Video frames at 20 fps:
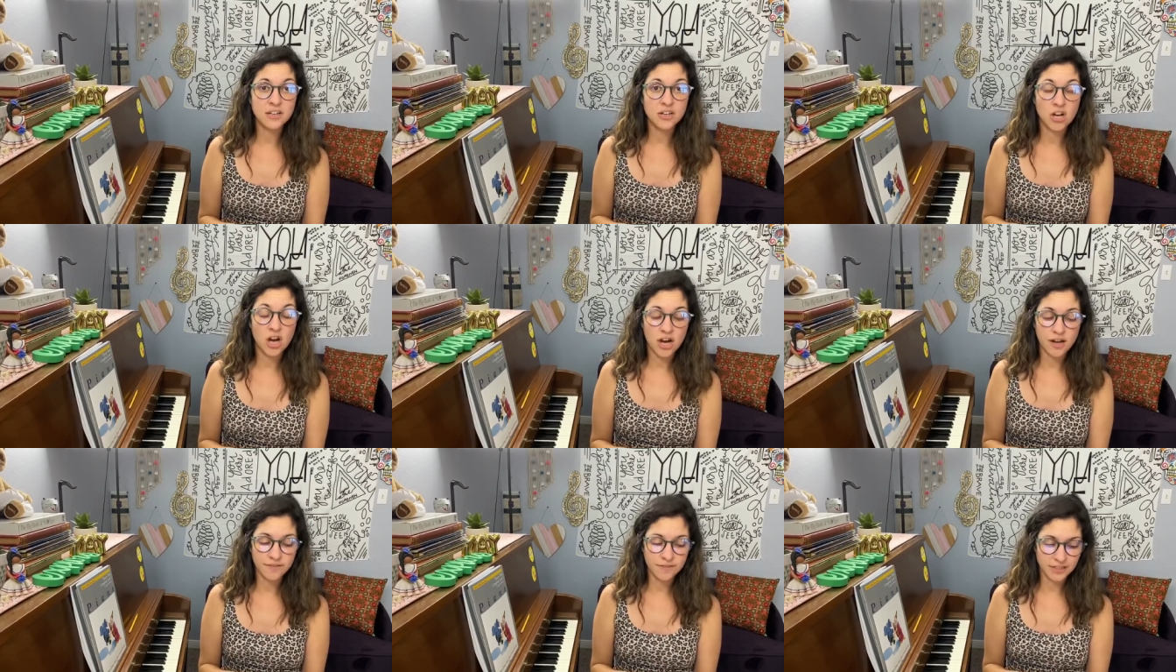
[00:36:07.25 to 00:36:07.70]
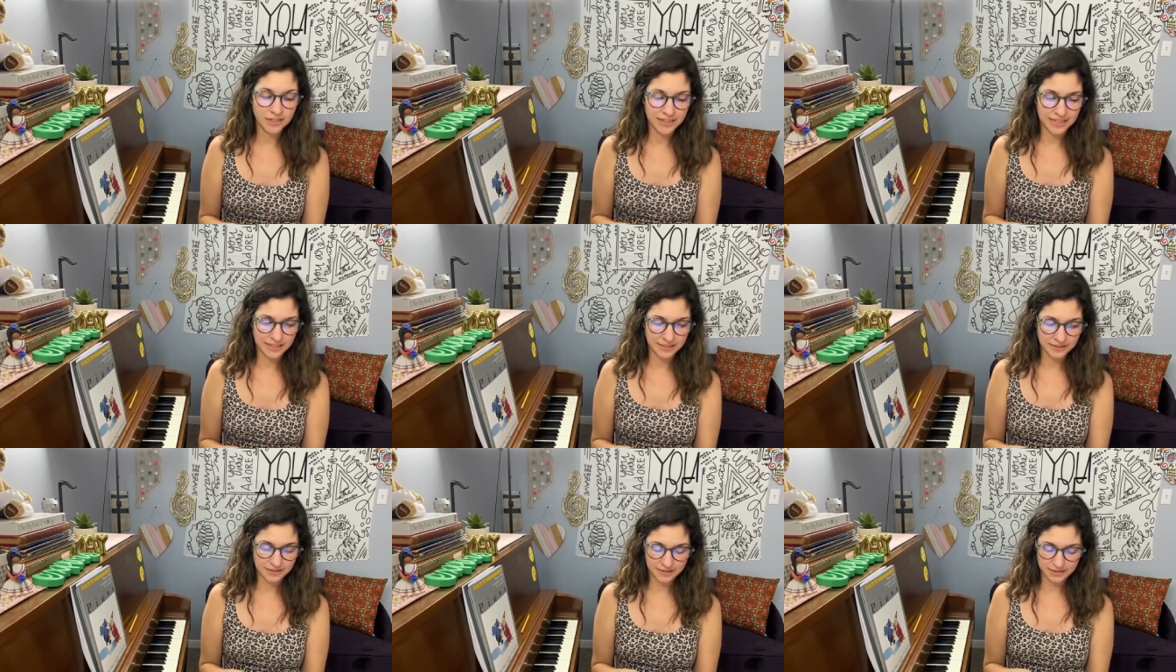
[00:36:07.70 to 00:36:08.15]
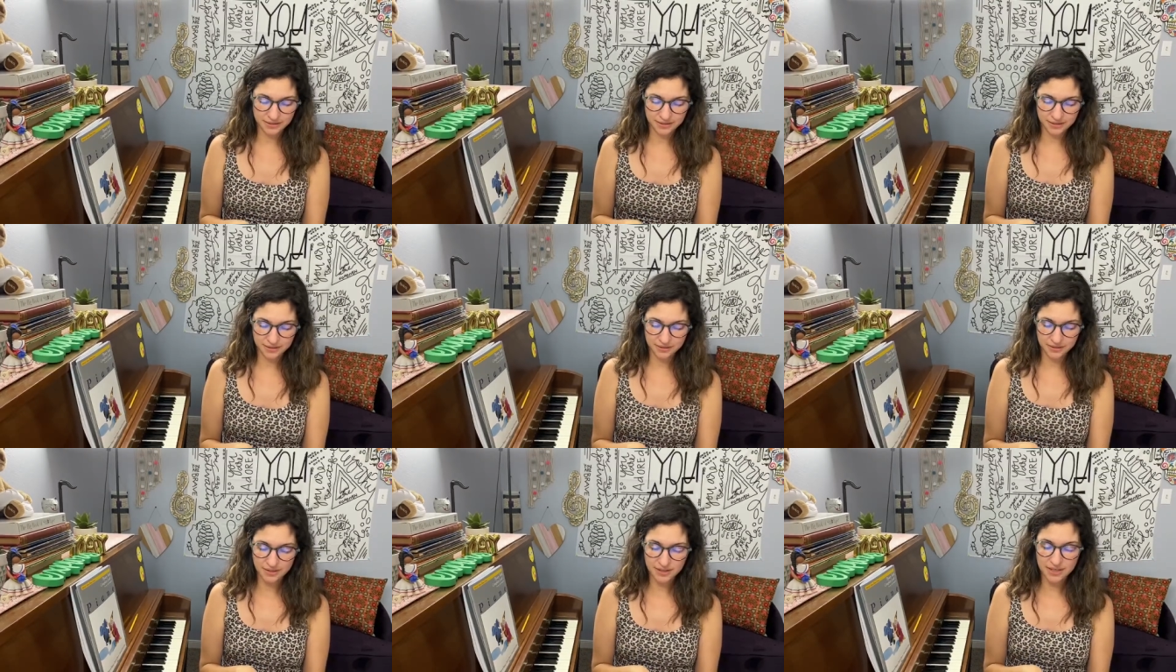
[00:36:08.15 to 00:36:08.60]
novelist,
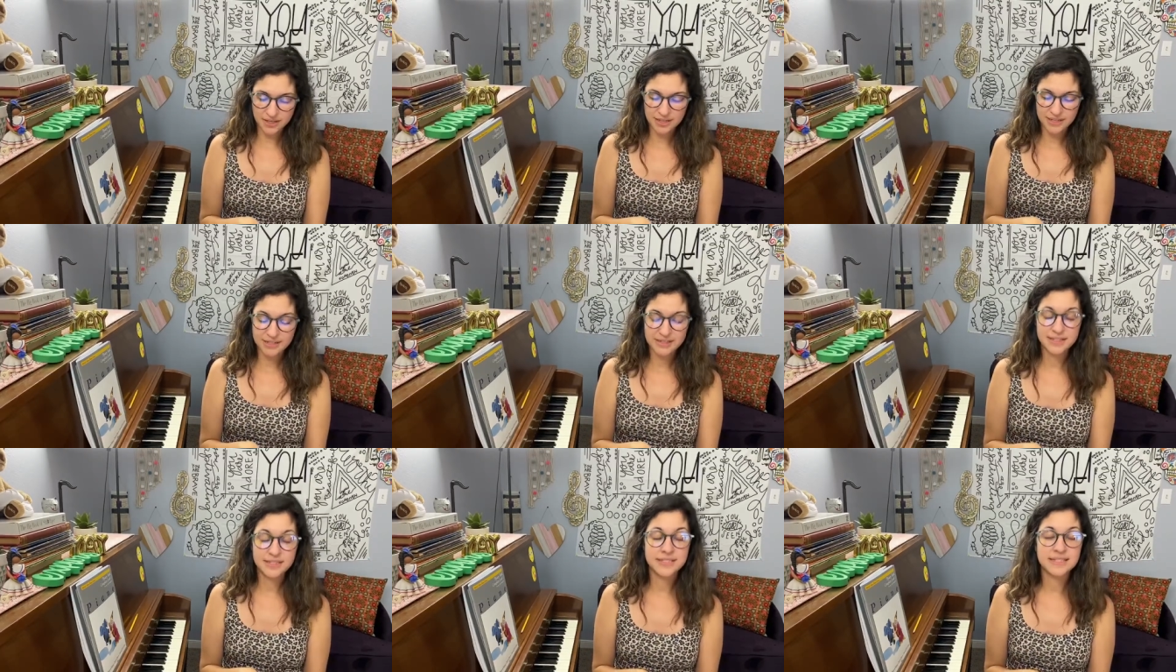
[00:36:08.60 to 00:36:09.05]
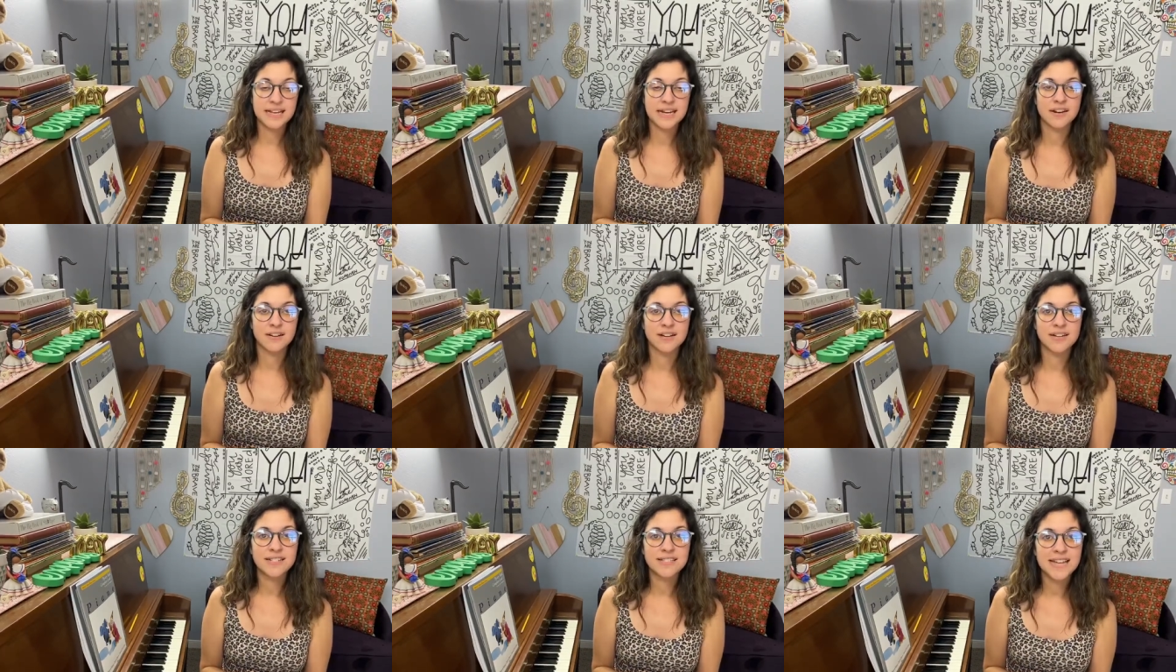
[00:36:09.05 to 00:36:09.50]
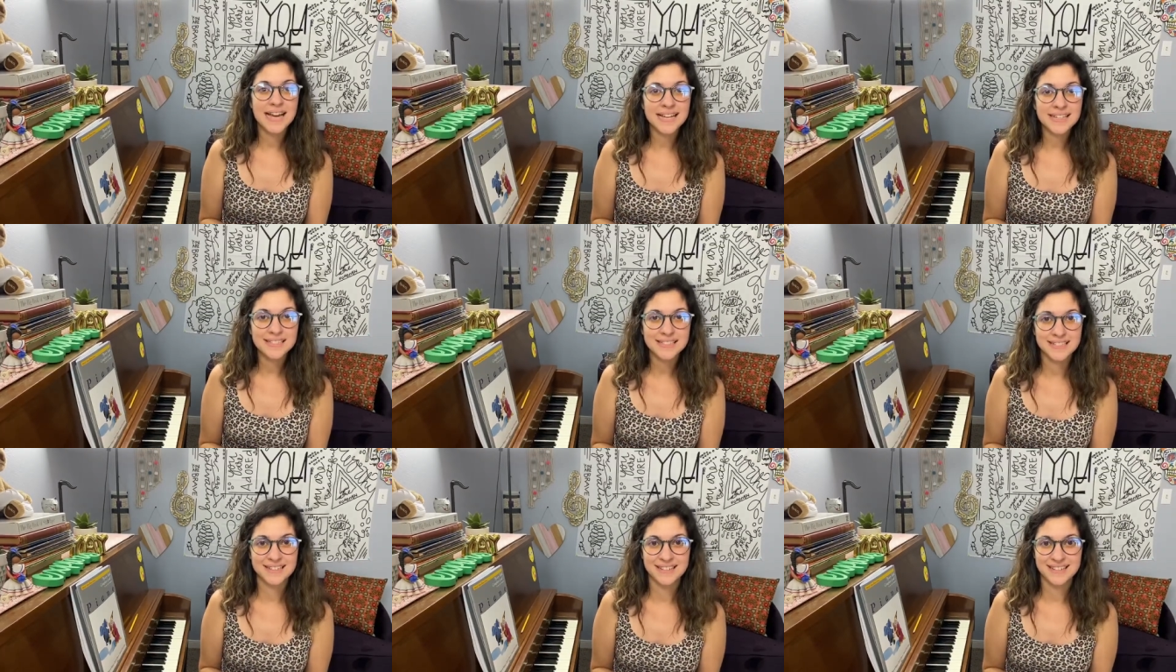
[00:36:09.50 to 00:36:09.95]
Sarah
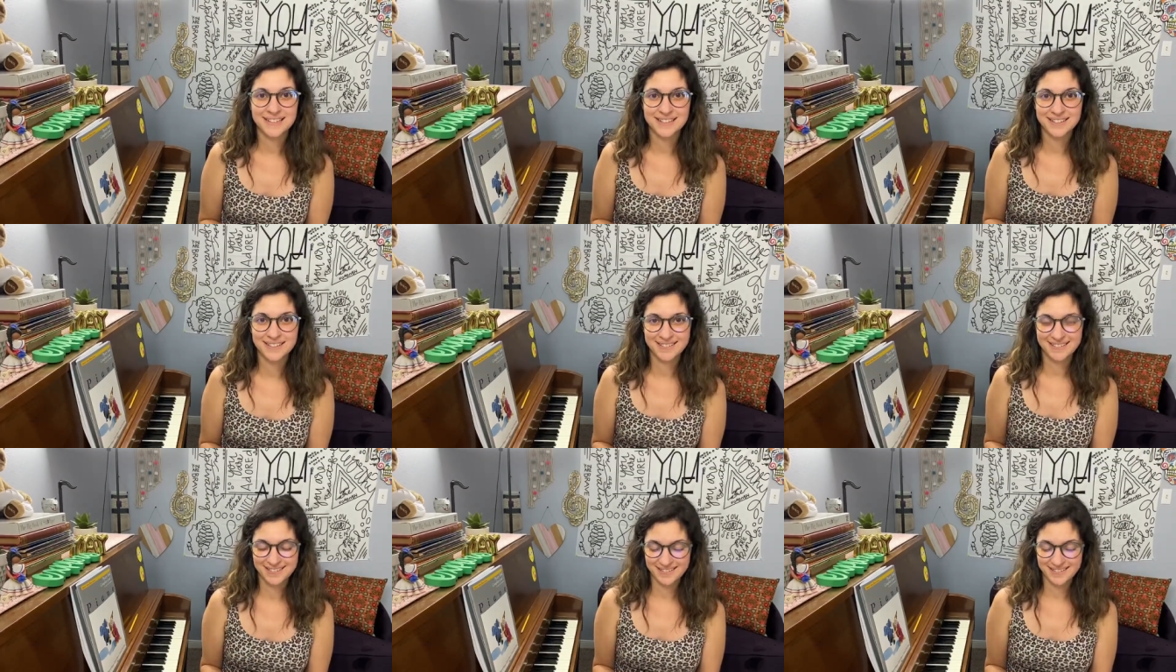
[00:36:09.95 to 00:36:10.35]
Dessen.